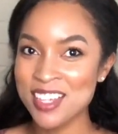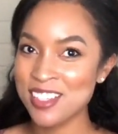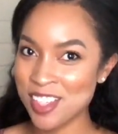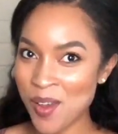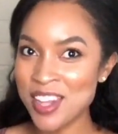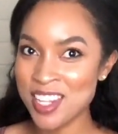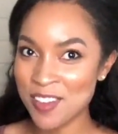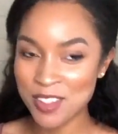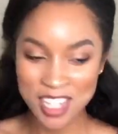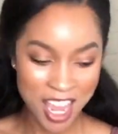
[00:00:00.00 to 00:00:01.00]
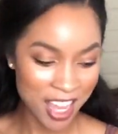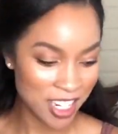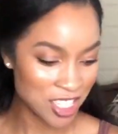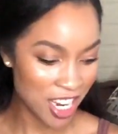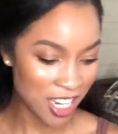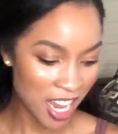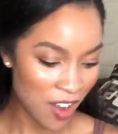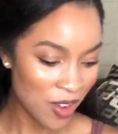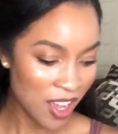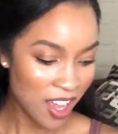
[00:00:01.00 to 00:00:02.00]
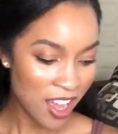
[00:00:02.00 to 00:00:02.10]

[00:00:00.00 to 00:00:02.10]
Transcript: so I definitely had to check it out.